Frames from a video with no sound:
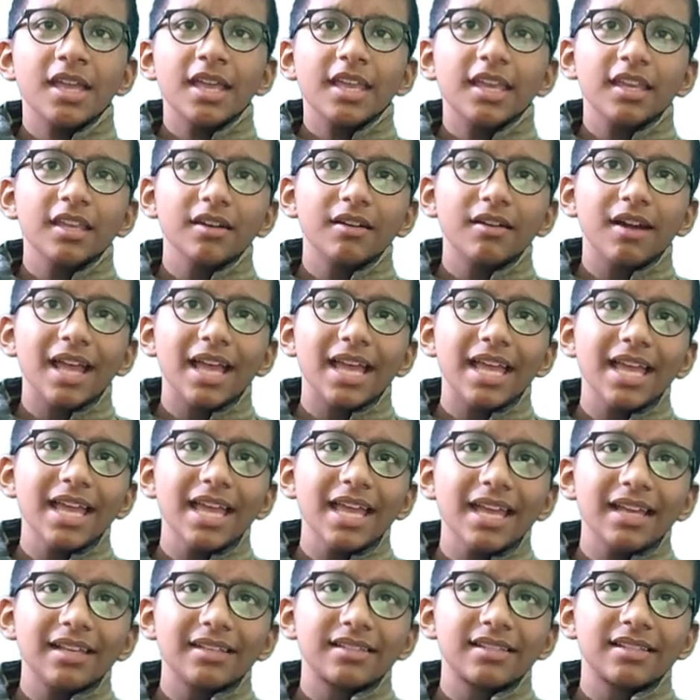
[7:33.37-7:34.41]
here
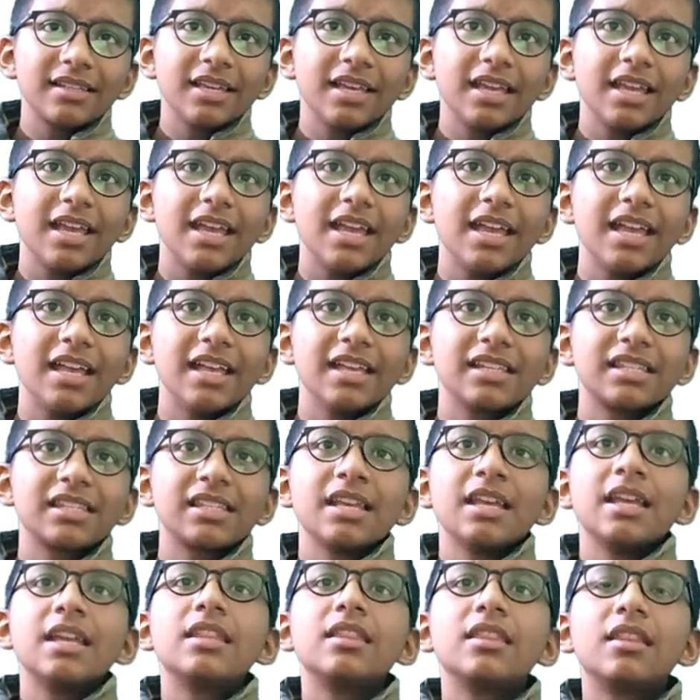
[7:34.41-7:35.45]
x is
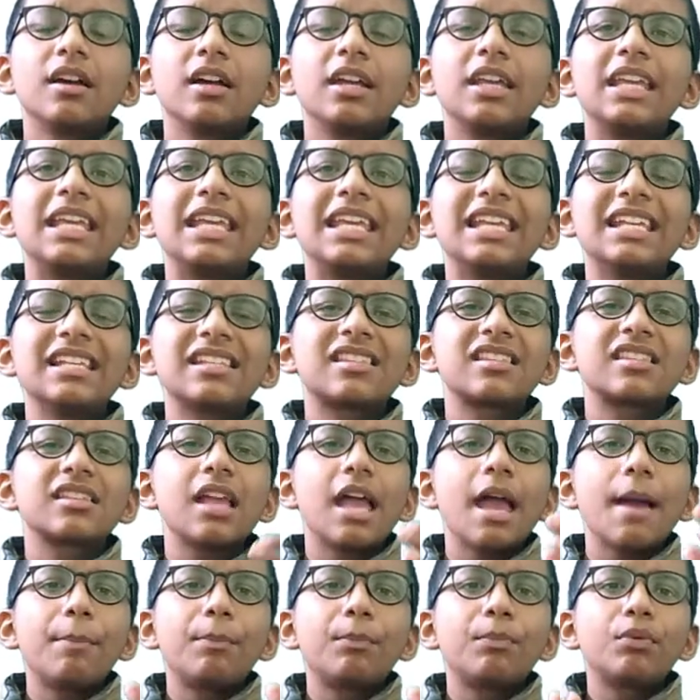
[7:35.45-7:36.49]

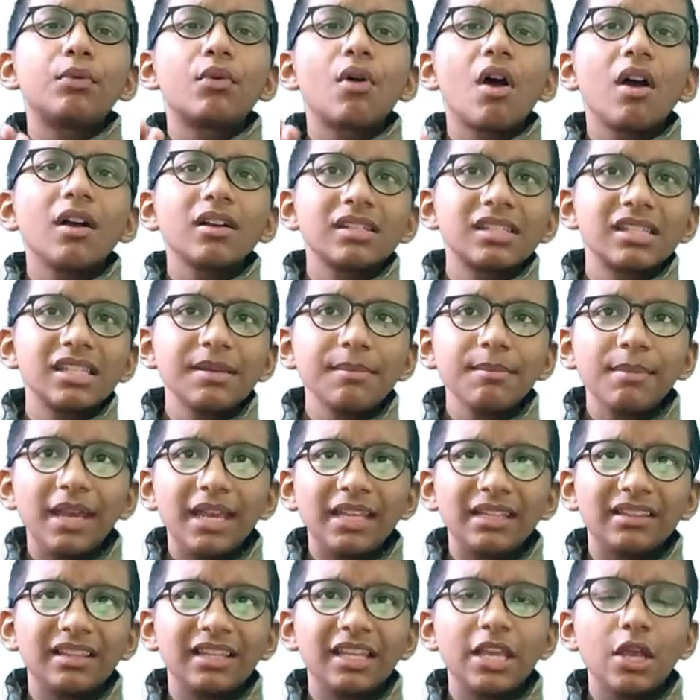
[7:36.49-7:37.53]

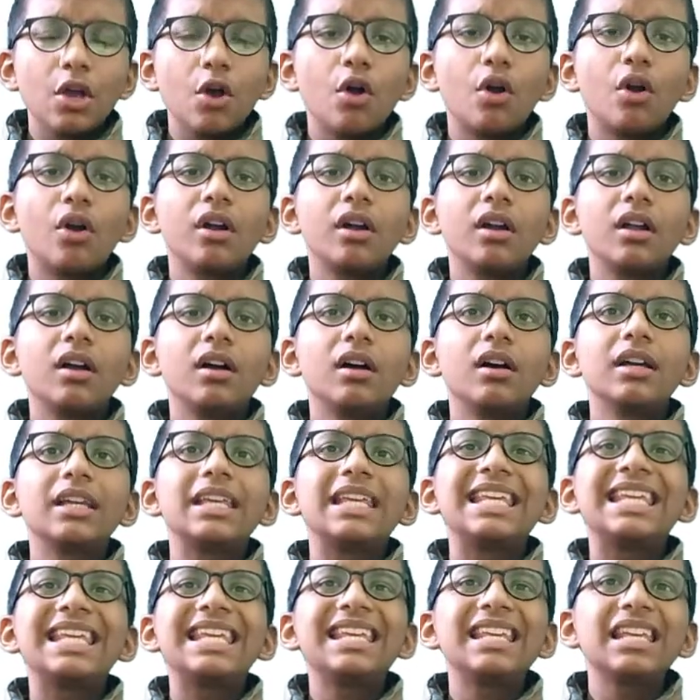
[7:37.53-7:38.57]
approximately or
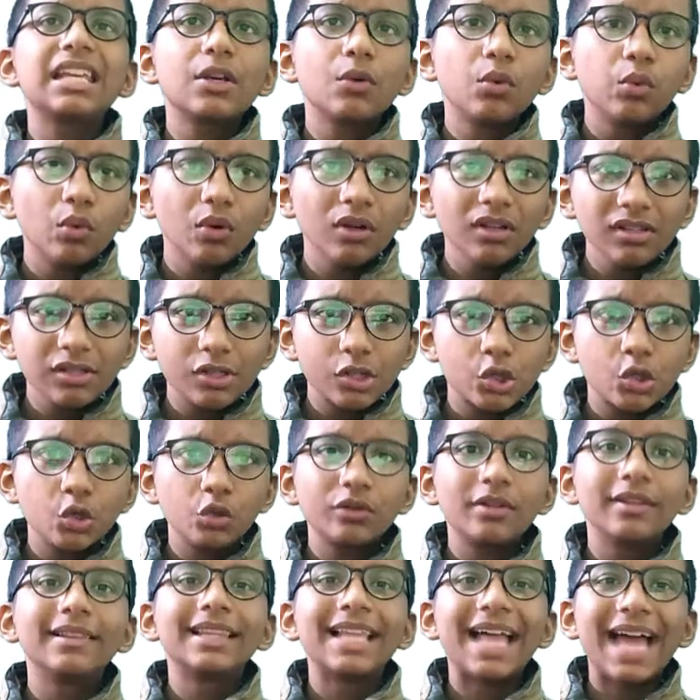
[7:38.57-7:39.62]
equals to
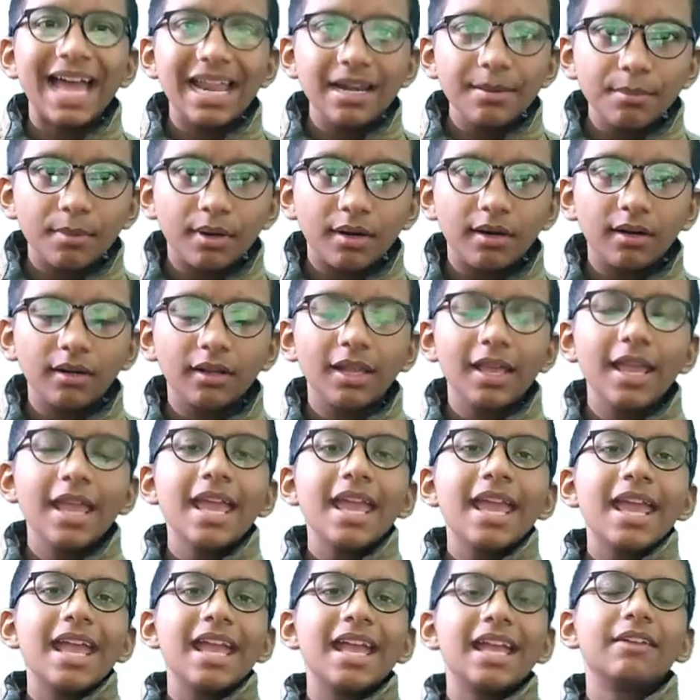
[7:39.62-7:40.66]
the landmark,
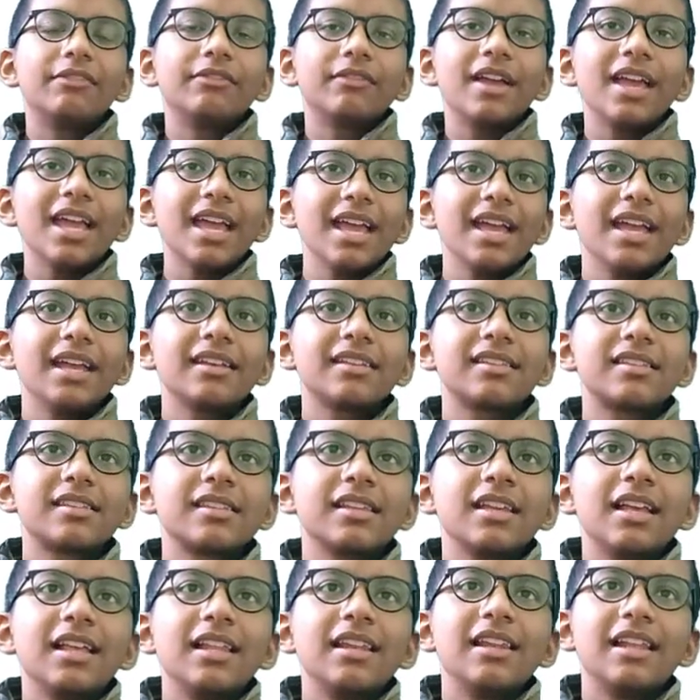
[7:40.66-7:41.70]
if x,
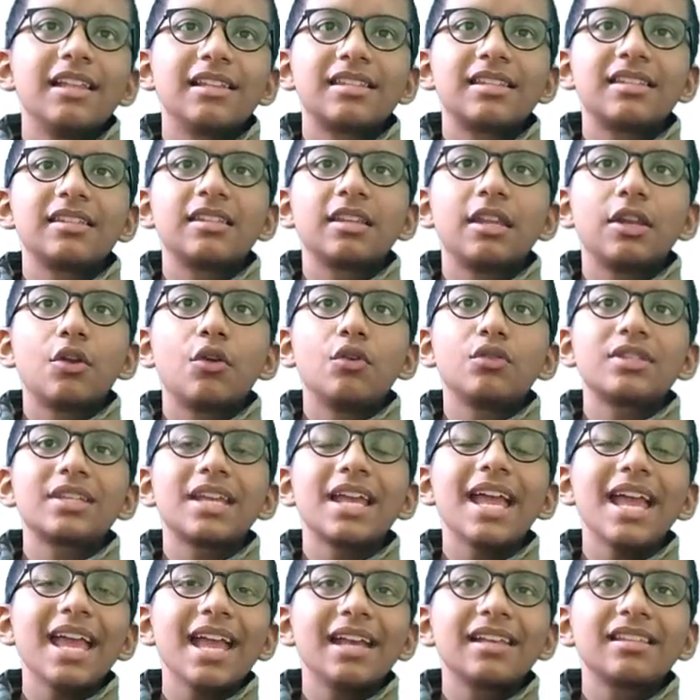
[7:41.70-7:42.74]
let's denote
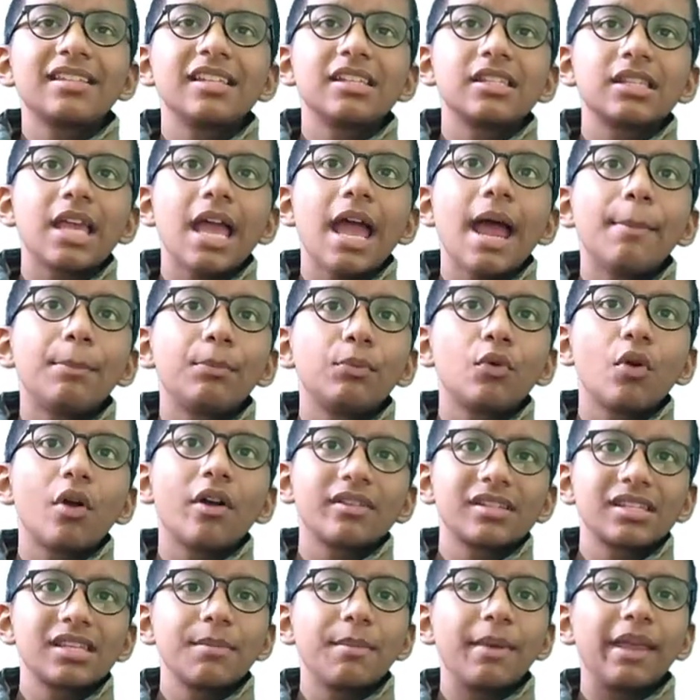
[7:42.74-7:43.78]
x is
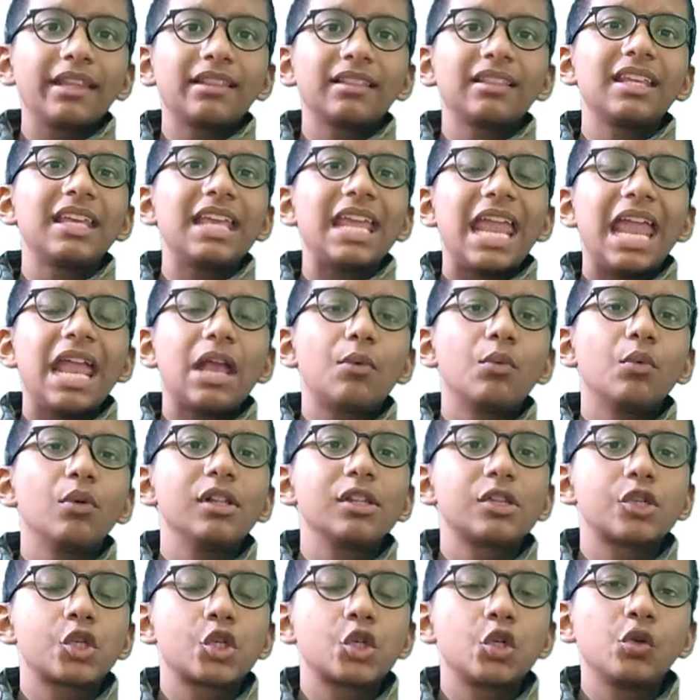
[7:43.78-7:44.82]
approximately
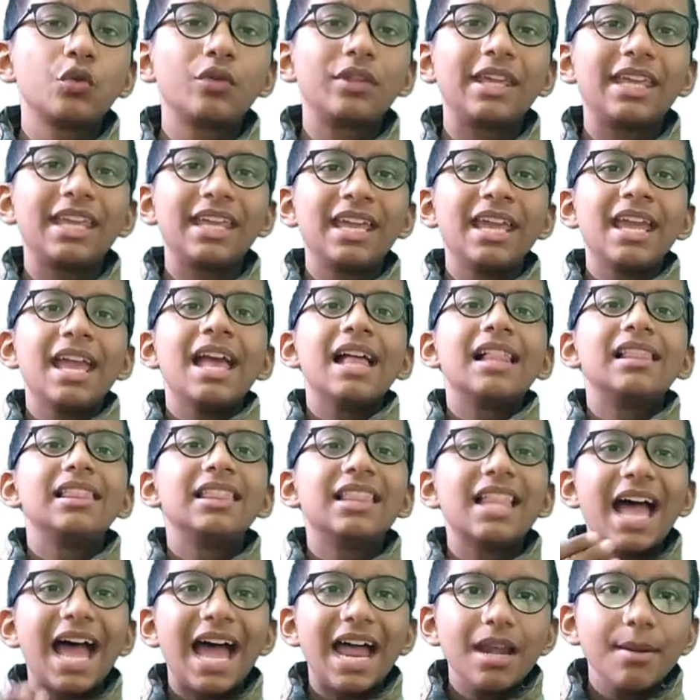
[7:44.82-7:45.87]
equals to the
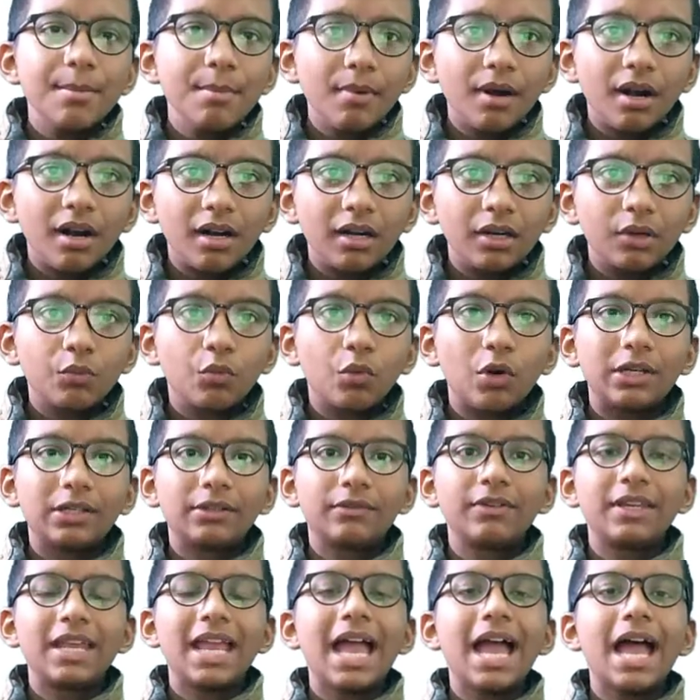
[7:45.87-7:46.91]
landmark what
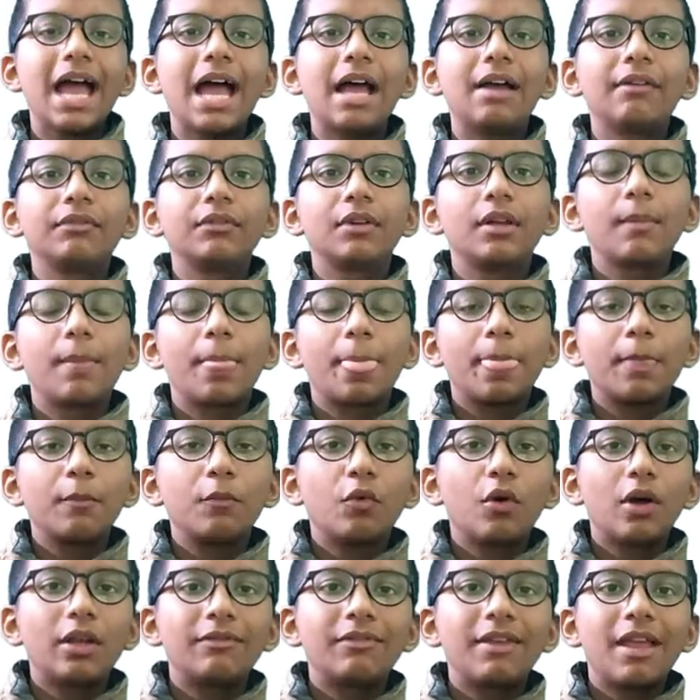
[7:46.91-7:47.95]
we have
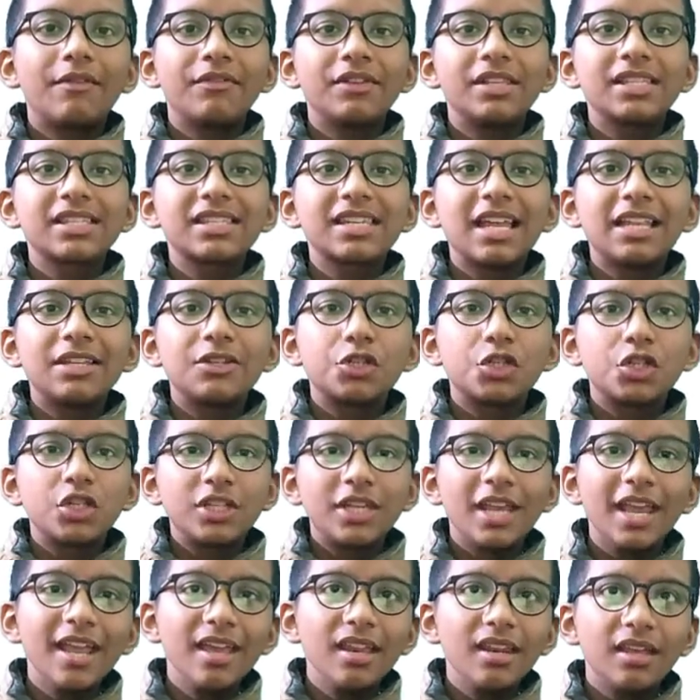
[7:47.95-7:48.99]

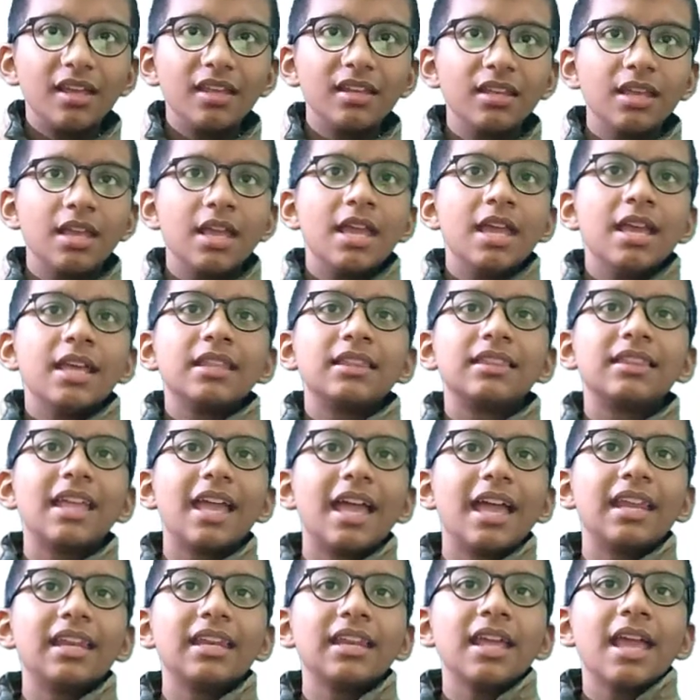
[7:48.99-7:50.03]
instantiated,
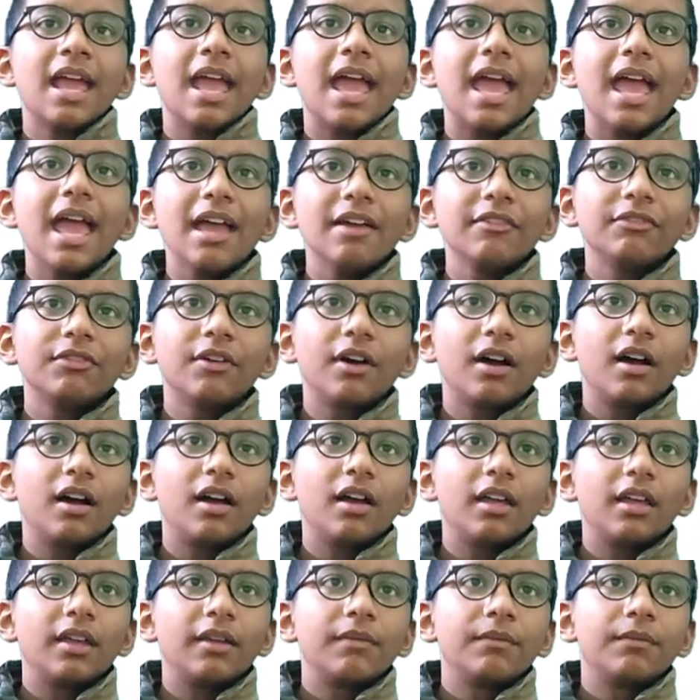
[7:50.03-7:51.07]
then
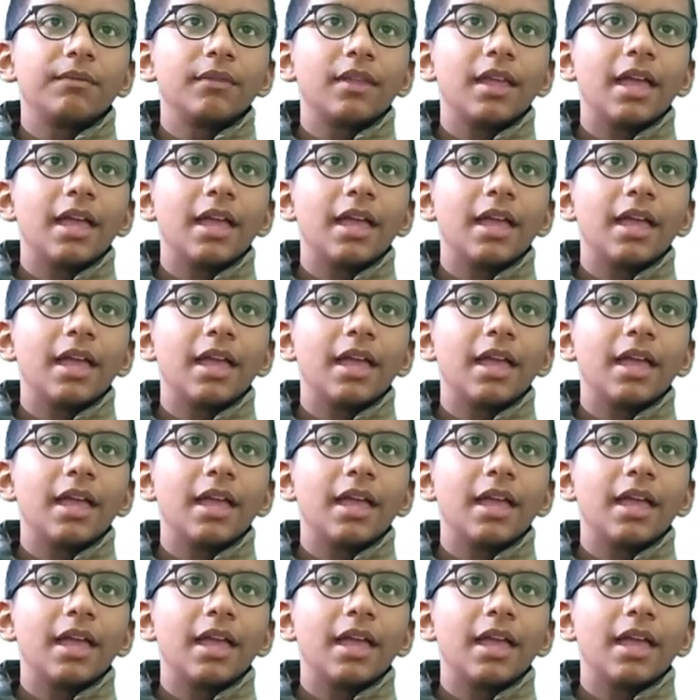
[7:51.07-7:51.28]
fi